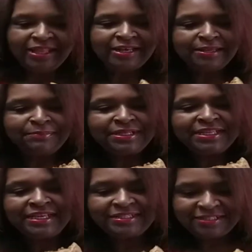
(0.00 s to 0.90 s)
Let me
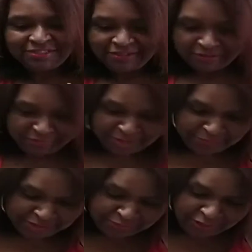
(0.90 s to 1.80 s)
taste it, y'all. Wait,
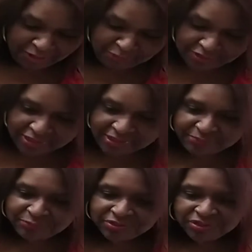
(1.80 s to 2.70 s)
which one I want to
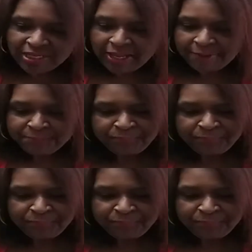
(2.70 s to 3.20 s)
eat? Which side?